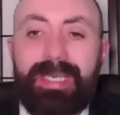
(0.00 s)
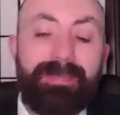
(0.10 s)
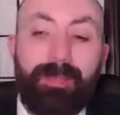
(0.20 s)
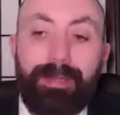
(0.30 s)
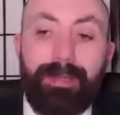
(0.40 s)

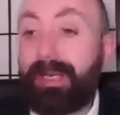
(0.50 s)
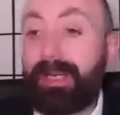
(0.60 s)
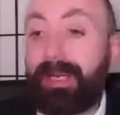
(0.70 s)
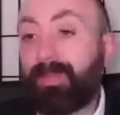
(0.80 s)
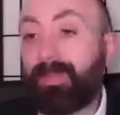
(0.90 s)
which is part of
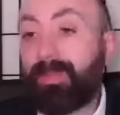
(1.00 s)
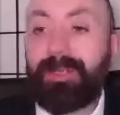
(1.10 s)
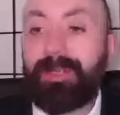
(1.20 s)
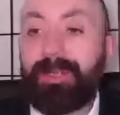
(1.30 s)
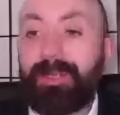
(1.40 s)
the reason why
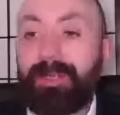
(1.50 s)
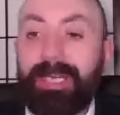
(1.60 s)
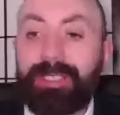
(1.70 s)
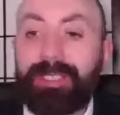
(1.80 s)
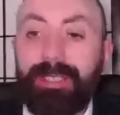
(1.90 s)
Sunak called
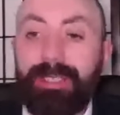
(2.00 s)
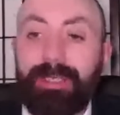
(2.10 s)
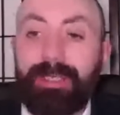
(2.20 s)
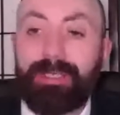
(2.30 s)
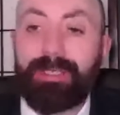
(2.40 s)
the election
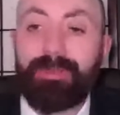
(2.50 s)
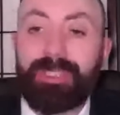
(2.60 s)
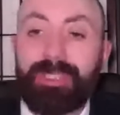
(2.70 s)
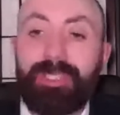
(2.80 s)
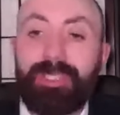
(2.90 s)
early,
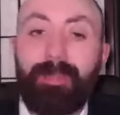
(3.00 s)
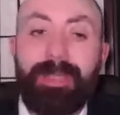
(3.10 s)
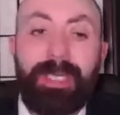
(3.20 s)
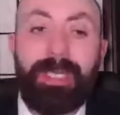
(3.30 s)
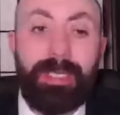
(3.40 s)
to
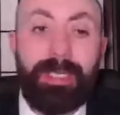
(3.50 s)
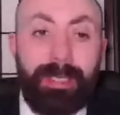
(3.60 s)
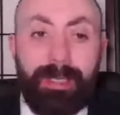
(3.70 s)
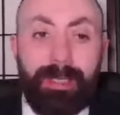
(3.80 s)
stop the